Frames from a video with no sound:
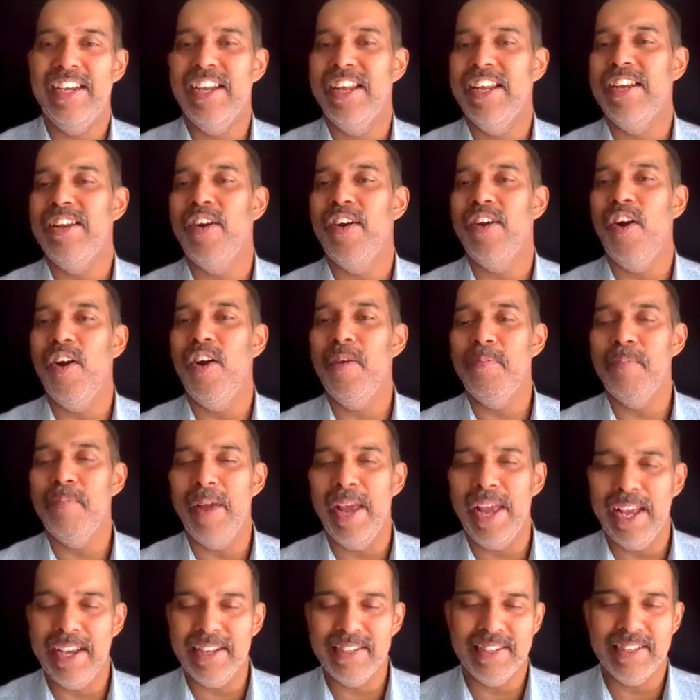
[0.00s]
it all
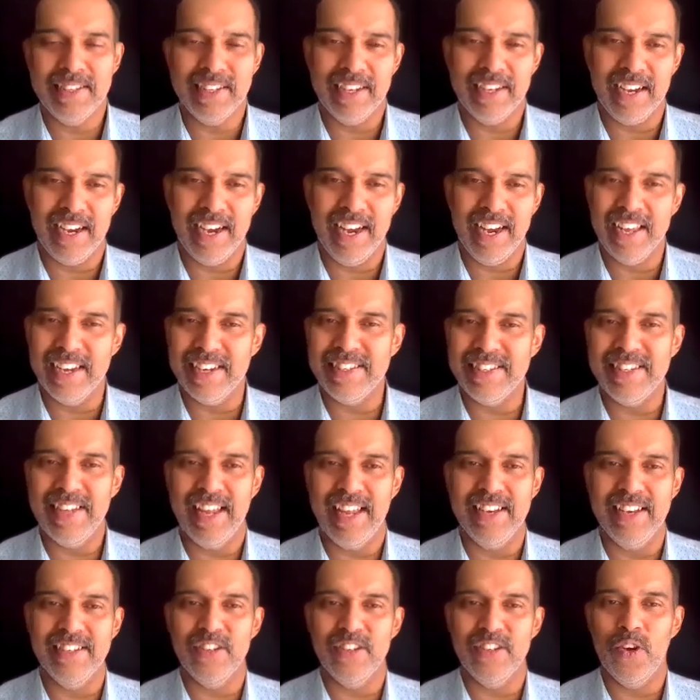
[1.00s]
makes clear
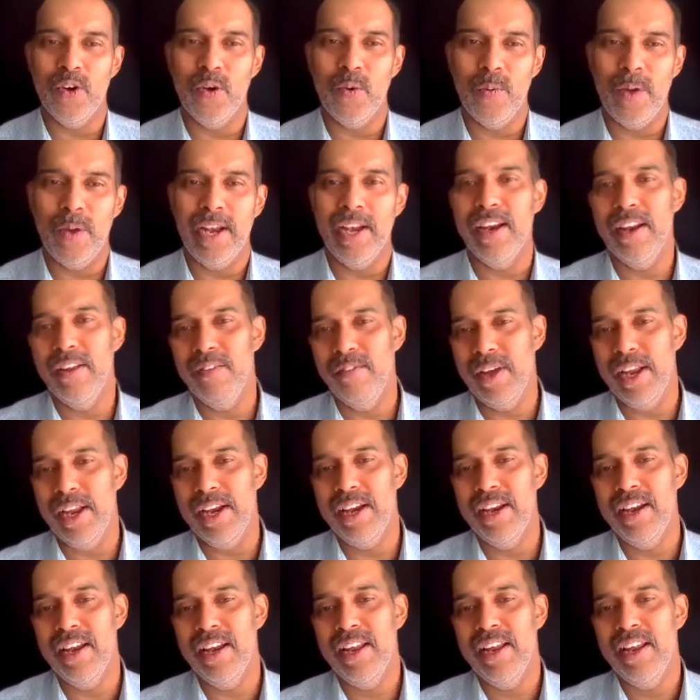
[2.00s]
sense.
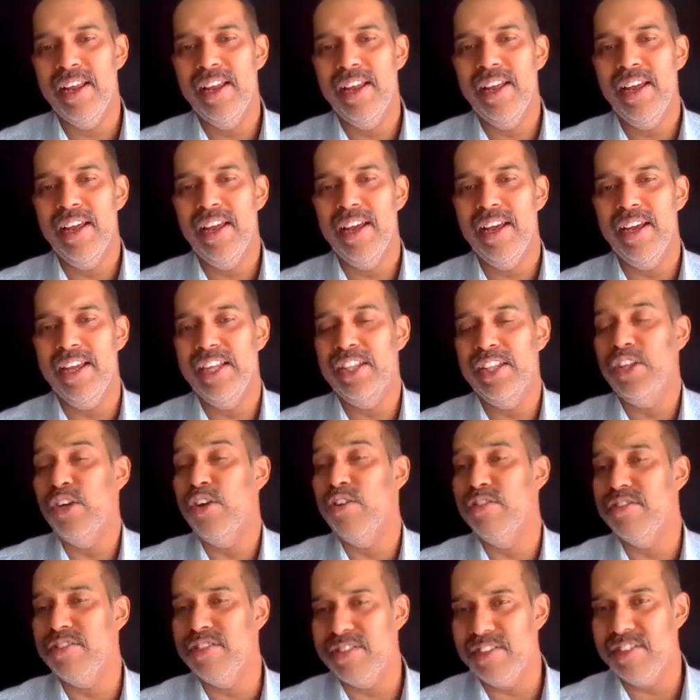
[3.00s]
When
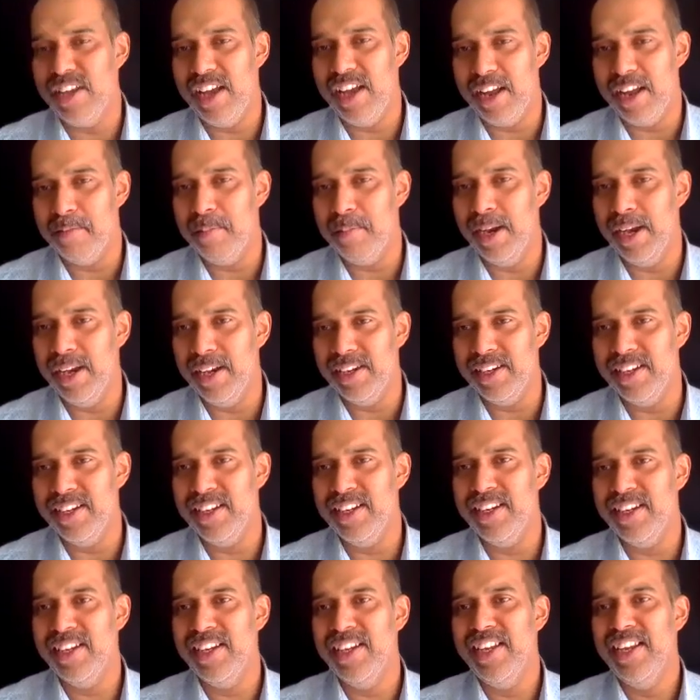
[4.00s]
ethos are
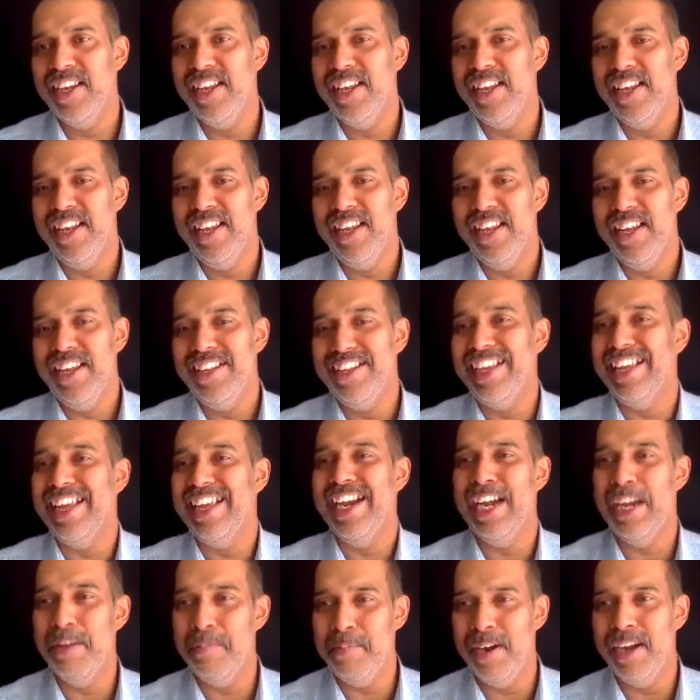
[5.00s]
built, the
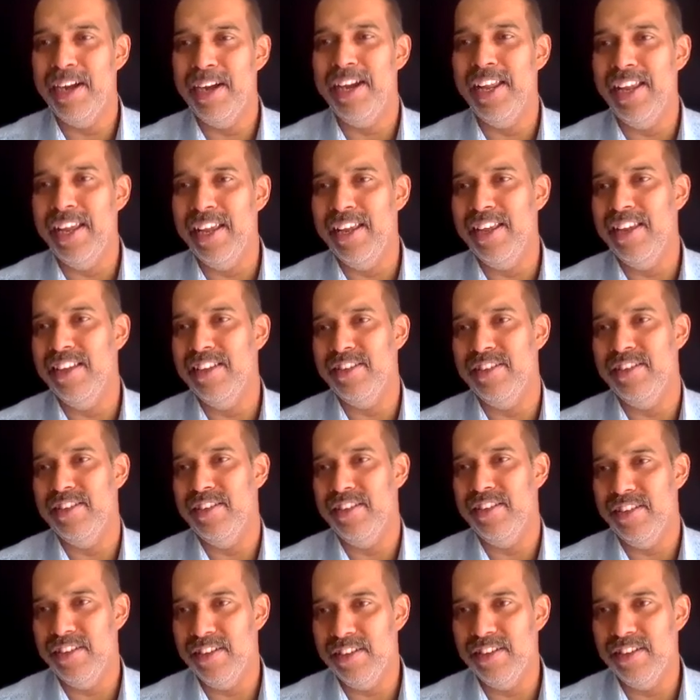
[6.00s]
credibility
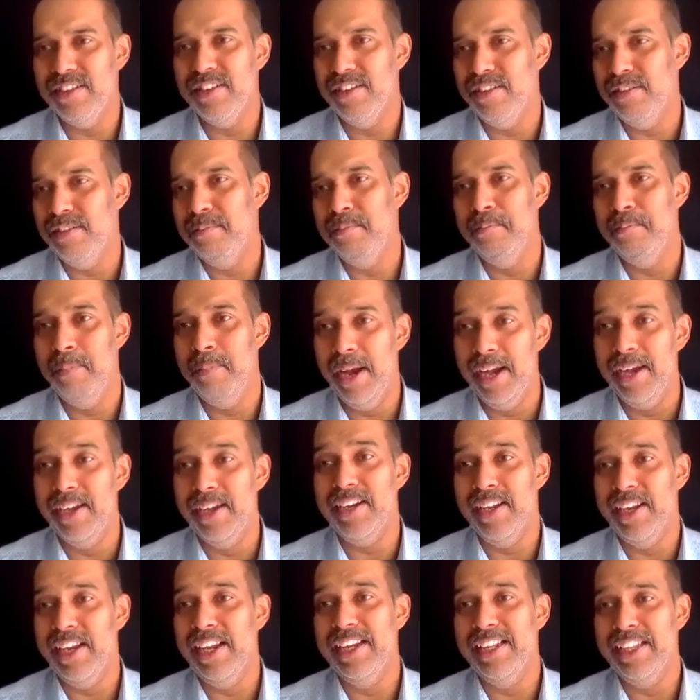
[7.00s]
is
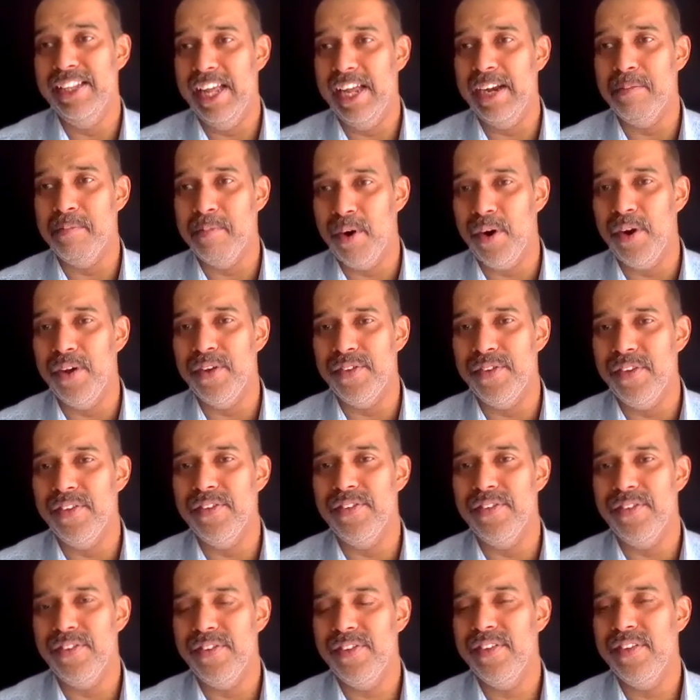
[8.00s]
built in that
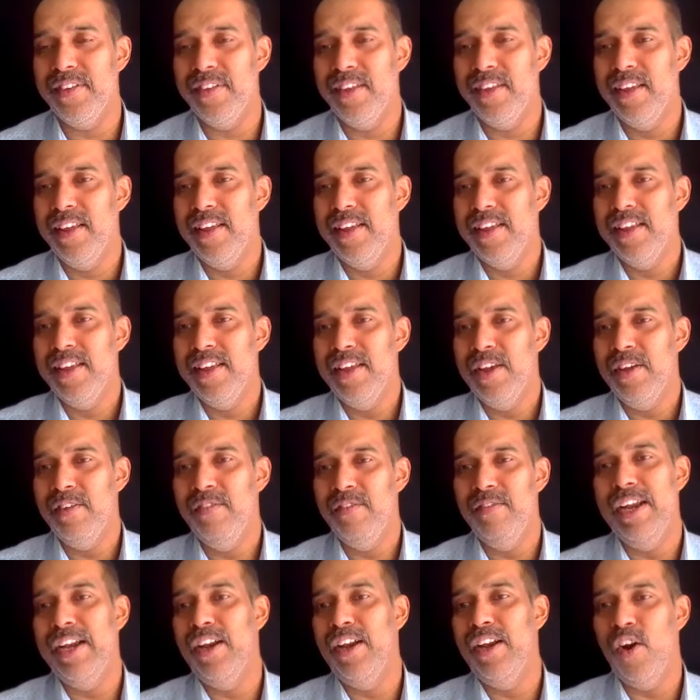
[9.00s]
process.
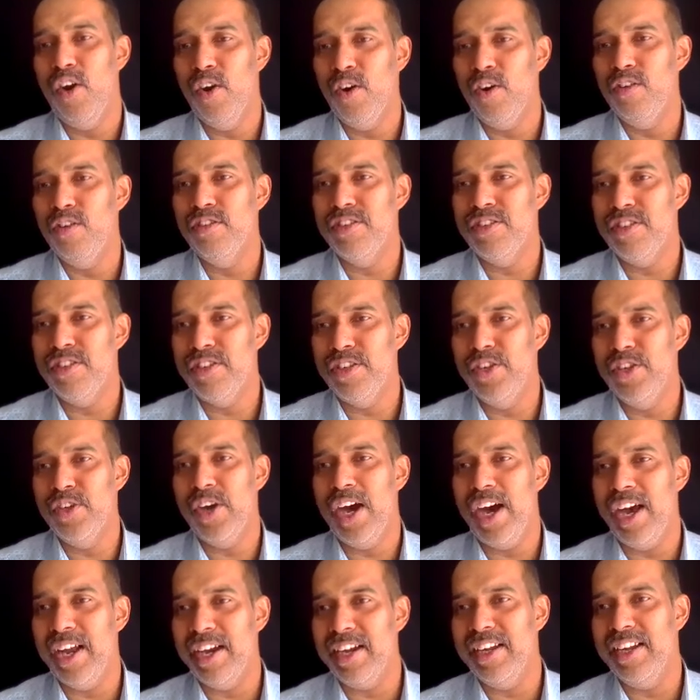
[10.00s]
When logos,
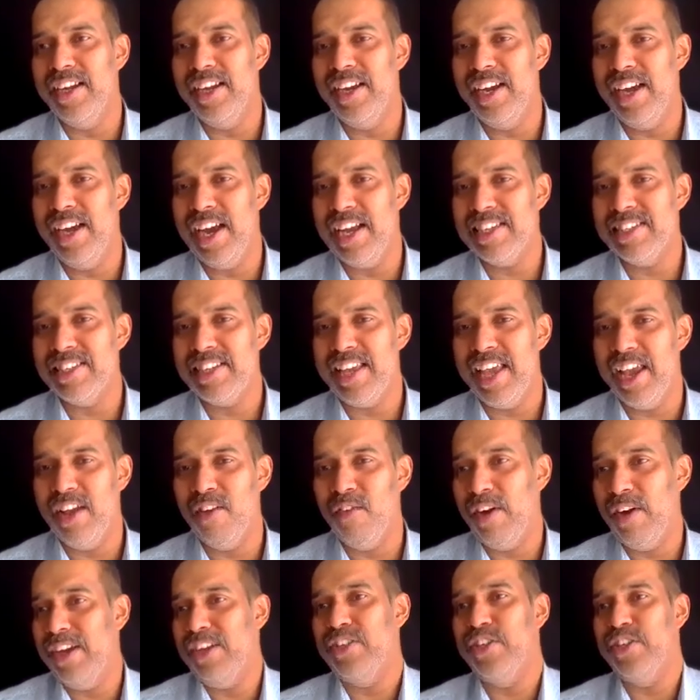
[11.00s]
you are
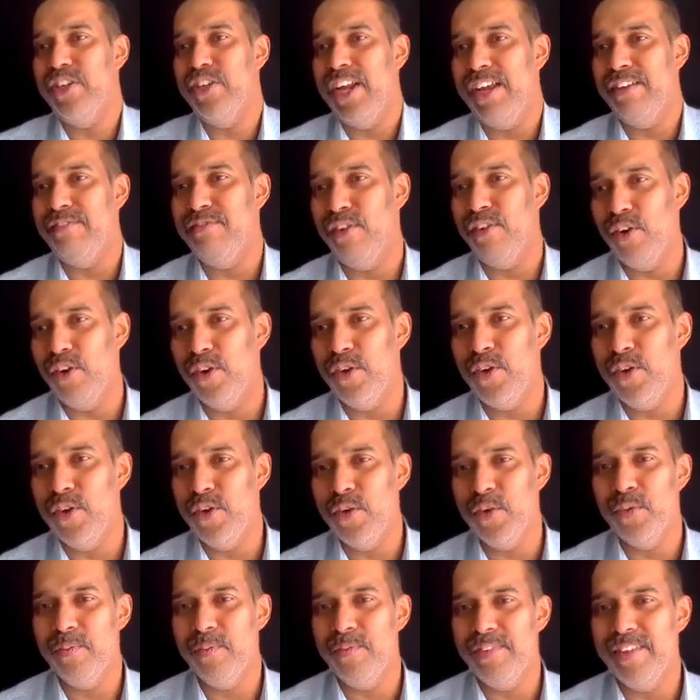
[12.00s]
asking, why should I follow
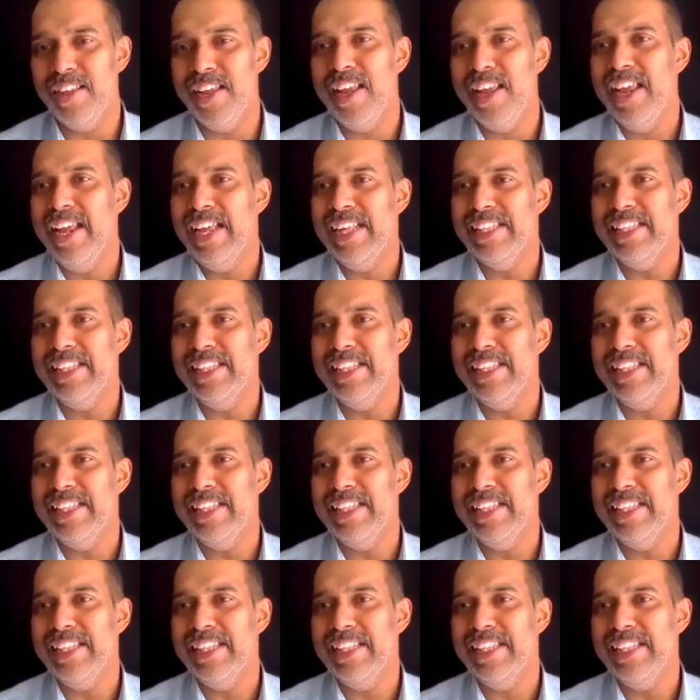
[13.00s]
you?